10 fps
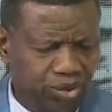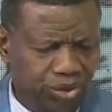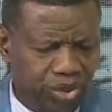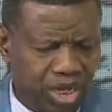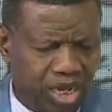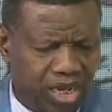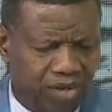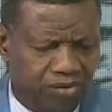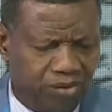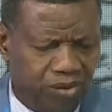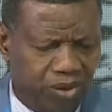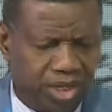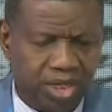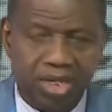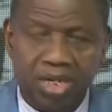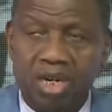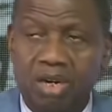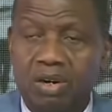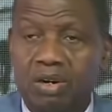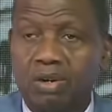to serve with
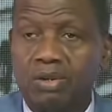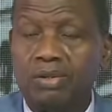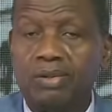rigor.